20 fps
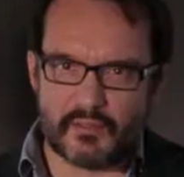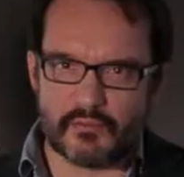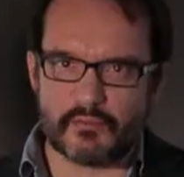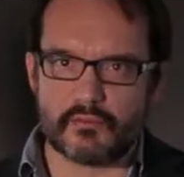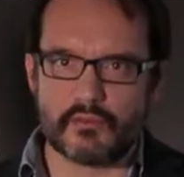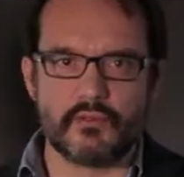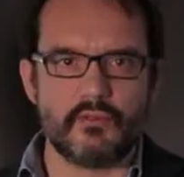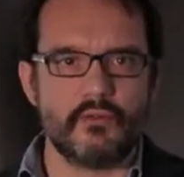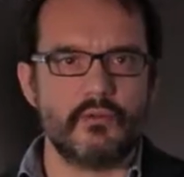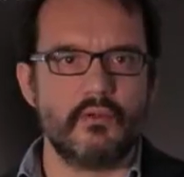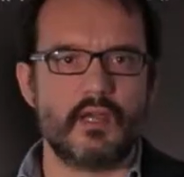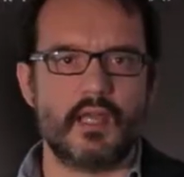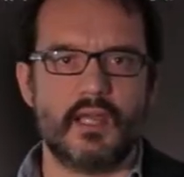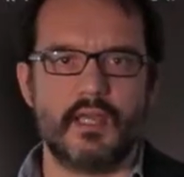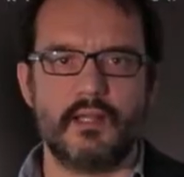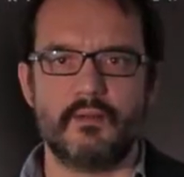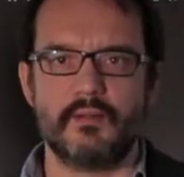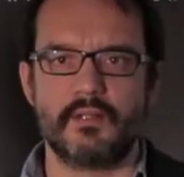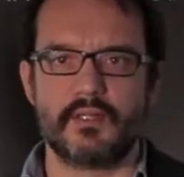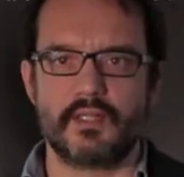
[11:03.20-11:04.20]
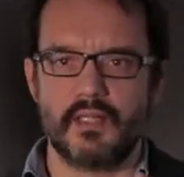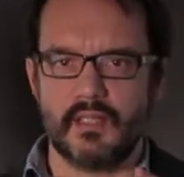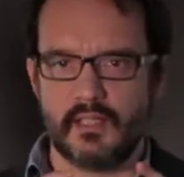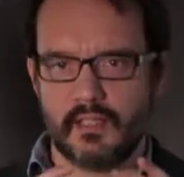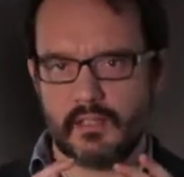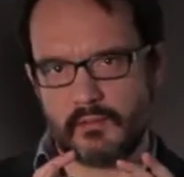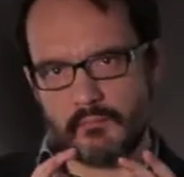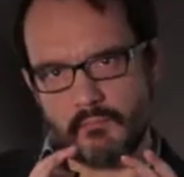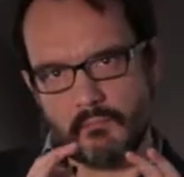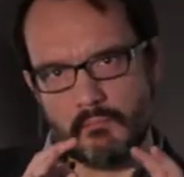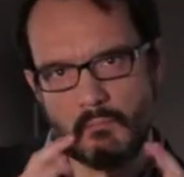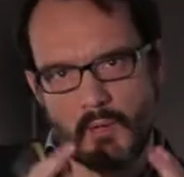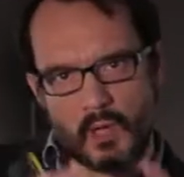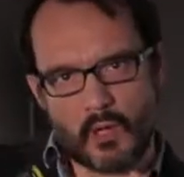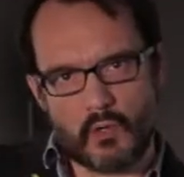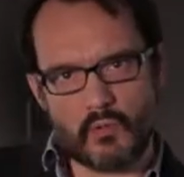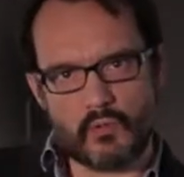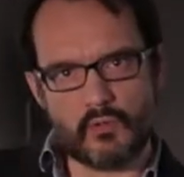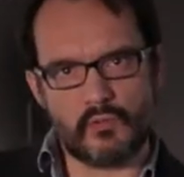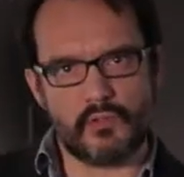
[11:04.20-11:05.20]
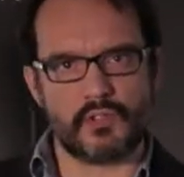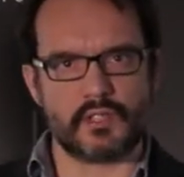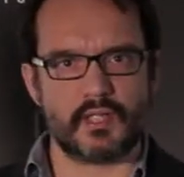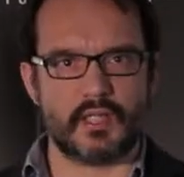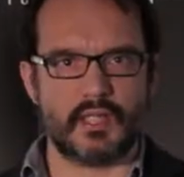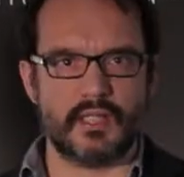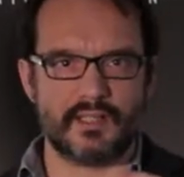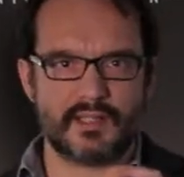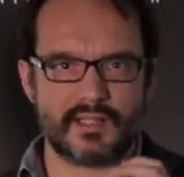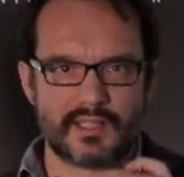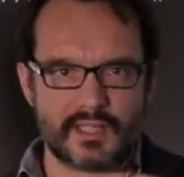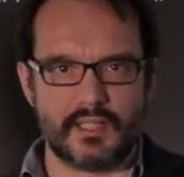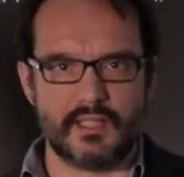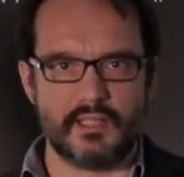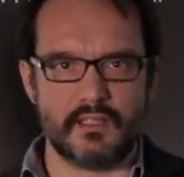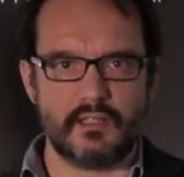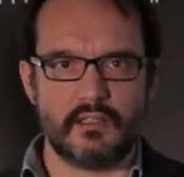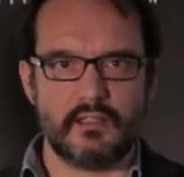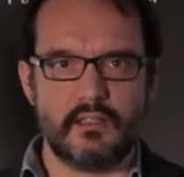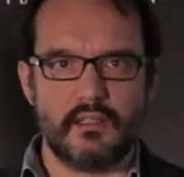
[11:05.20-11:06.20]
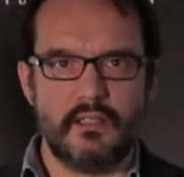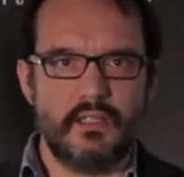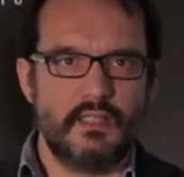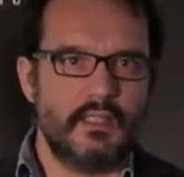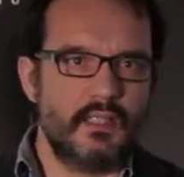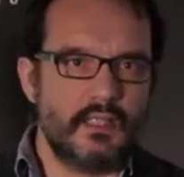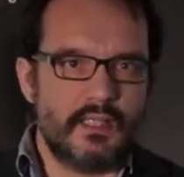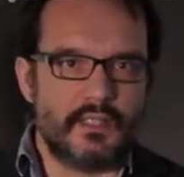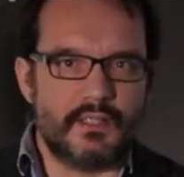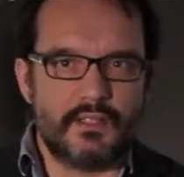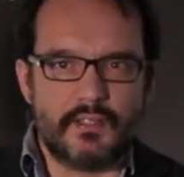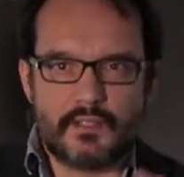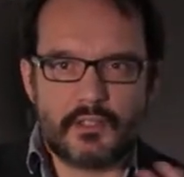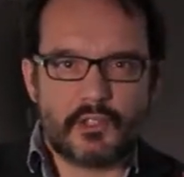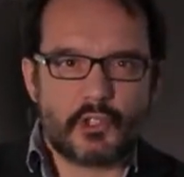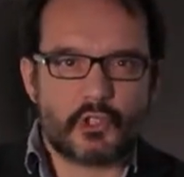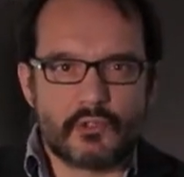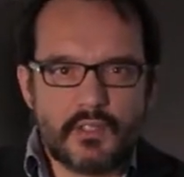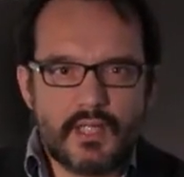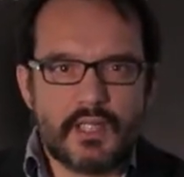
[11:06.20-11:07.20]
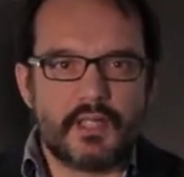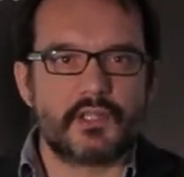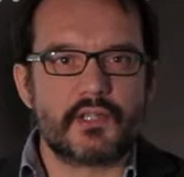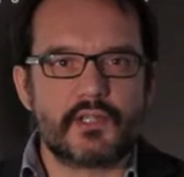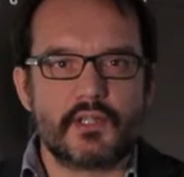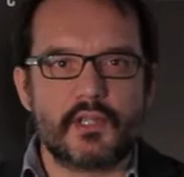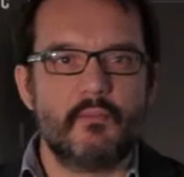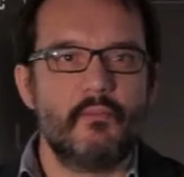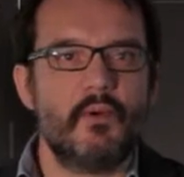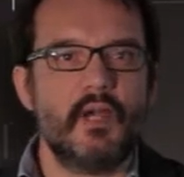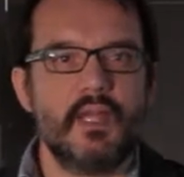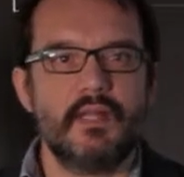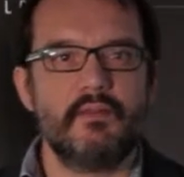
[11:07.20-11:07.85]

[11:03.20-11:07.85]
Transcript: through and mold and till and treat in a certain way.